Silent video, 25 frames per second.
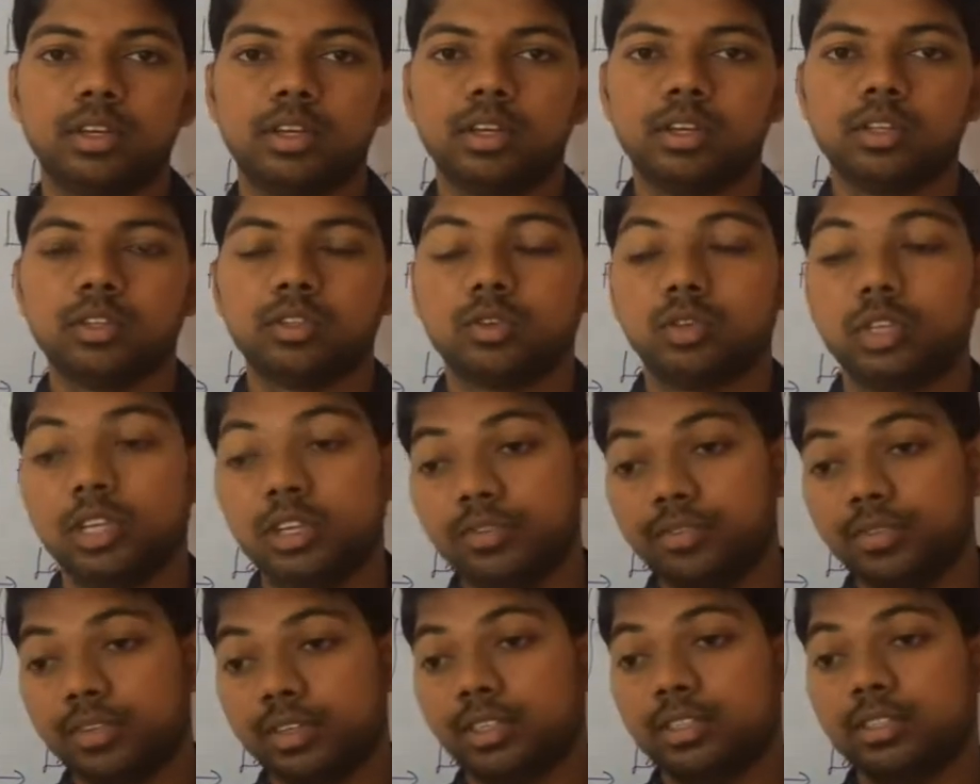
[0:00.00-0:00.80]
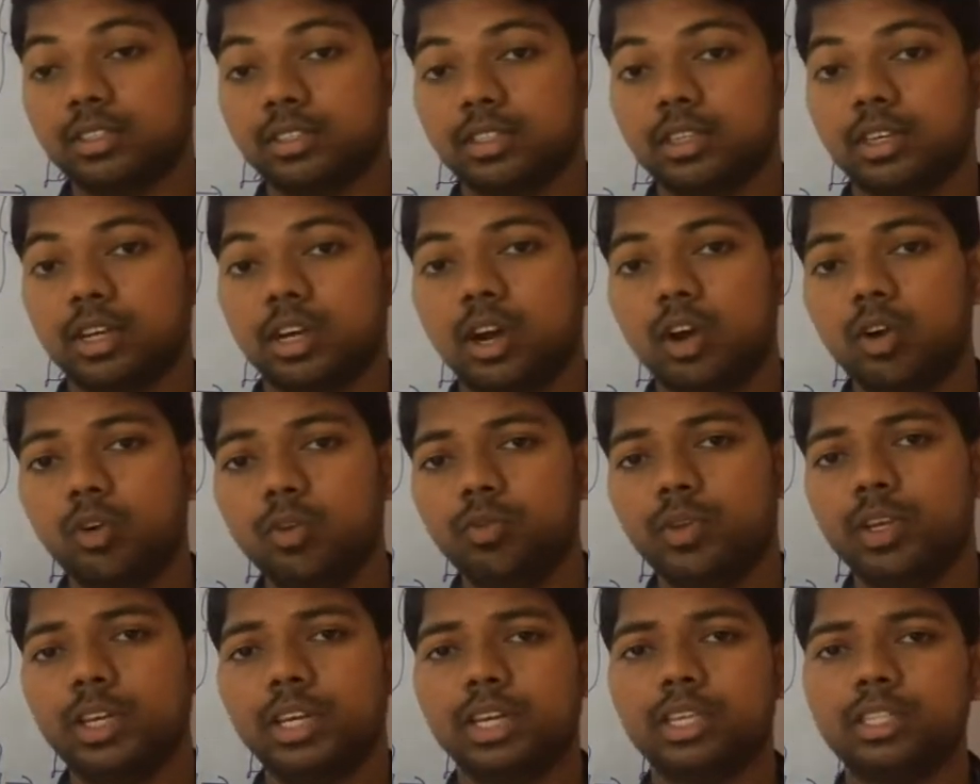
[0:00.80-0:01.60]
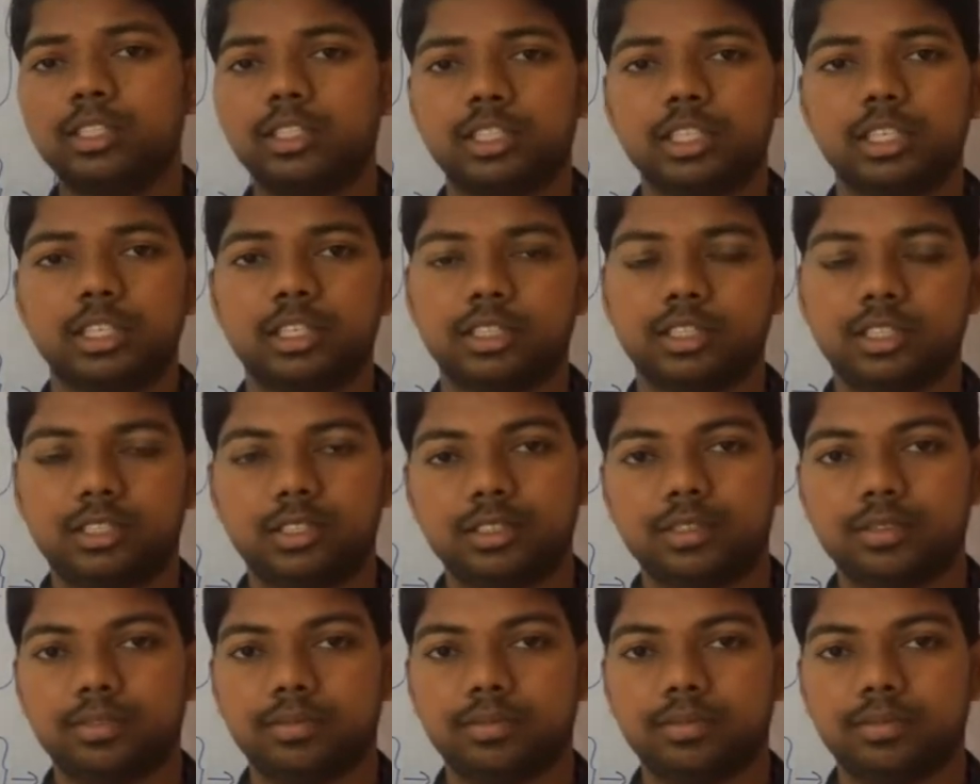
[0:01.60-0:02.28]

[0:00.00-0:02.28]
If yes, how we can change?